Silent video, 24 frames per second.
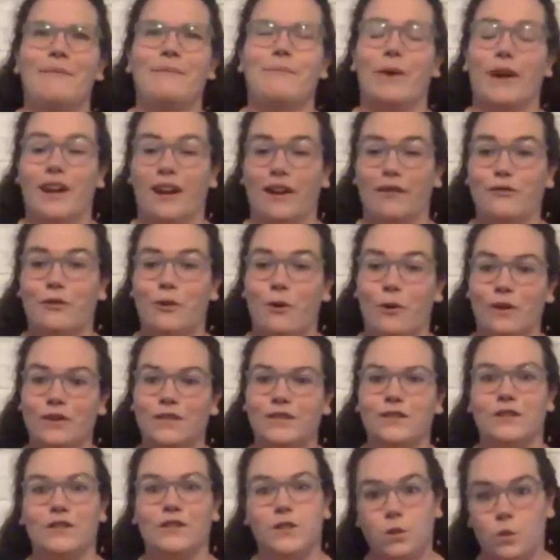But of course
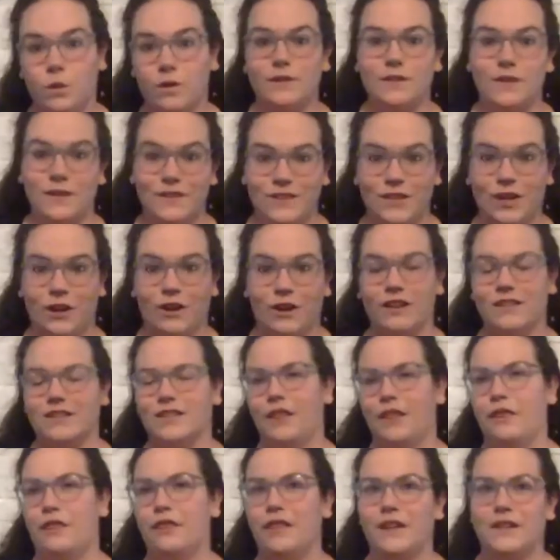there's twists and turns
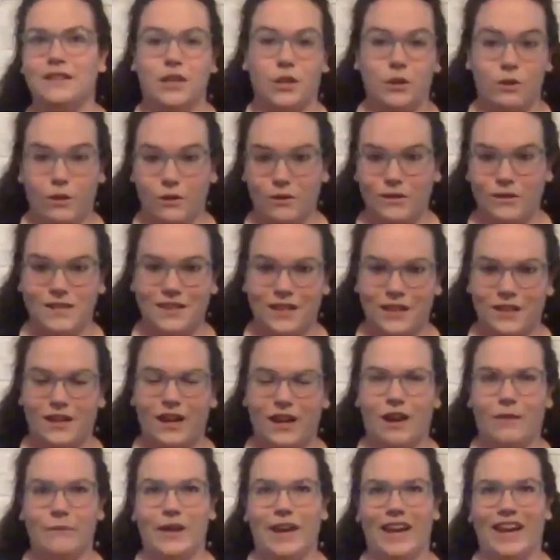and things that you don't see
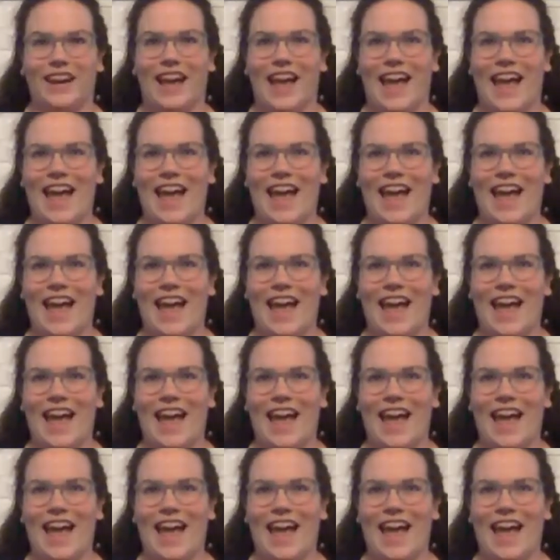coming.